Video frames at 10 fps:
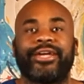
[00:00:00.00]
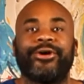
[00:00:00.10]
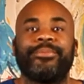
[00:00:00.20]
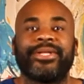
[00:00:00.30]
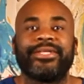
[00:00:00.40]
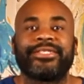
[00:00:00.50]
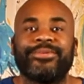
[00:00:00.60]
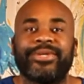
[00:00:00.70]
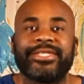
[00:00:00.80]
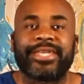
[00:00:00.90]
it open and see
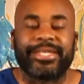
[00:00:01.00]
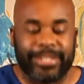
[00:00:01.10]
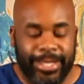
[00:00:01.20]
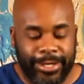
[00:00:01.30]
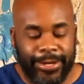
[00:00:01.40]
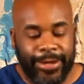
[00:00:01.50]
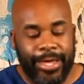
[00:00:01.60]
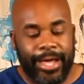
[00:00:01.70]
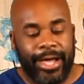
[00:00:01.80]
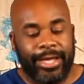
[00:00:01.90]
what it tastes like.
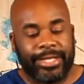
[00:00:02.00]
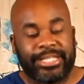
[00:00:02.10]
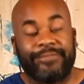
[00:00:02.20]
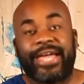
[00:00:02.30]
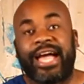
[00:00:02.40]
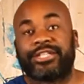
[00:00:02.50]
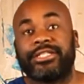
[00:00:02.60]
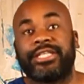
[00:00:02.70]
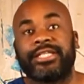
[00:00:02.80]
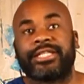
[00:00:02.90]
Let's see if it actually
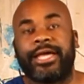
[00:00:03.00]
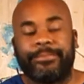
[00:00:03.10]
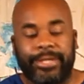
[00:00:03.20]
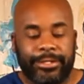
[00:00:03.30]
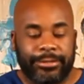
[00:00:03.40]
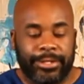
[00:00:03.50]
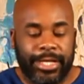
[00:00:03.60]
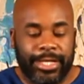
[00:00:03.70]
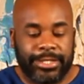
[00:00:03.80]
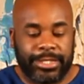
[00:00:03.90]
tastes like meat,
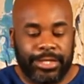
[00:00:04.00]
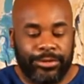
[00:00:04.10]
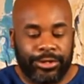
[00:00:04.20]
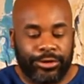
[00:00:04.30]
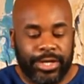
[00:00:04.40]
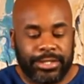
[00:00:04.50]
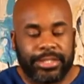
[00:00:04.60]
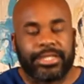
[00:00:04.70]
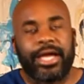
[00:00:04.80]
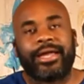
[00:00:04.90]
and let's see what the crust
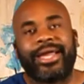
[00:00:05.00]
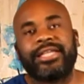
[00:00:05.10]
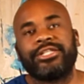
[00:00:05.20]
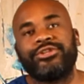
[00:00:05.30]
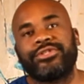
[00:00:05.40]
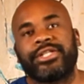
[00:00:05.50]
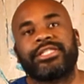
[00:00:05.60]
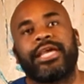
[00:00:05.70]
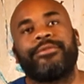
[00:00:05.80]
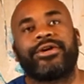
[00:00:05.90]
is like. I guess they're using the
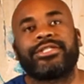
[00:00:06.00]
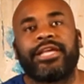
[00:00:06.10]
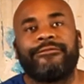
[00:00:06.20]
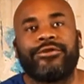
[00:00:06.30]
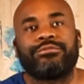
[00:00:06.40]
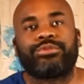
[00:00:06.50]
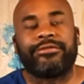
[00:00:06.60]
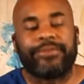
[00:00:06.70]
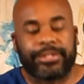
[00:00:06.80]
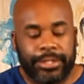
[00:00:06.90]
same crust they've used
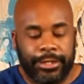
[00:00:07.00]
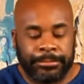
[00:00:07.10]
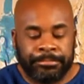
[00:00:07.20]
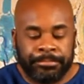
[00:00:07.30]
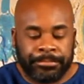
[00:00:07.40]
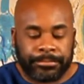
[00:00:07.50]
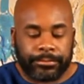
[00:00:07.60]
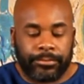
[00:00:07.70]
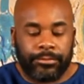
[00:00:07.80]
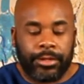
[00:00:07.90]
previously.
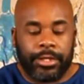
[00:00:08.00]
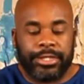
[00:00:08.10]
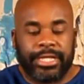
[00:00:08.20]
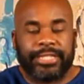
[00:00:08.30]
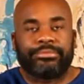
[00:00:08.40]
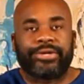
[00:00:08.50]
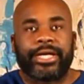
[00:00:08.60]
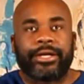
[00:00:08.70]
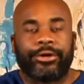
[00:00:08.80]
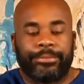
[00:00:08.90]
So let's
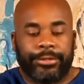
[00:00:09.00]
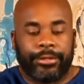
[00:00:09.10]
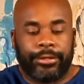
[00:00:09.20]
break it open.